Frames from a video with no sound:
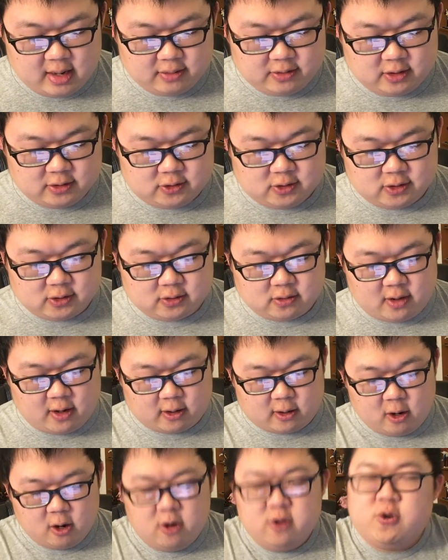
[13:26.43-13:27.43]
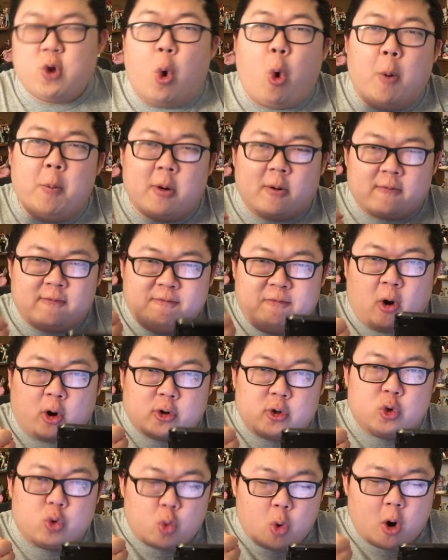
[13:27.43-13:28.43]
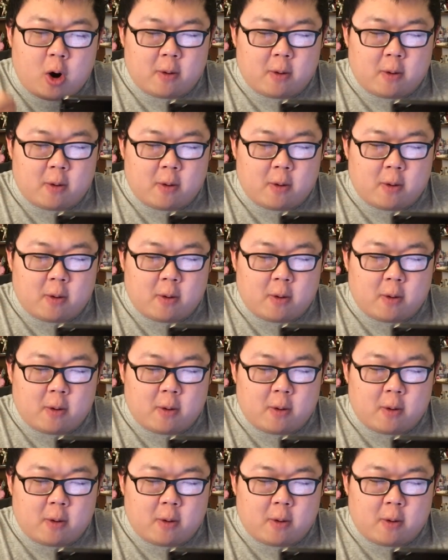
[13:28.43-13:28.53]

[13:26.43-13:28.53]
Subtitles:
This is like, yo, I'm gonna fuck you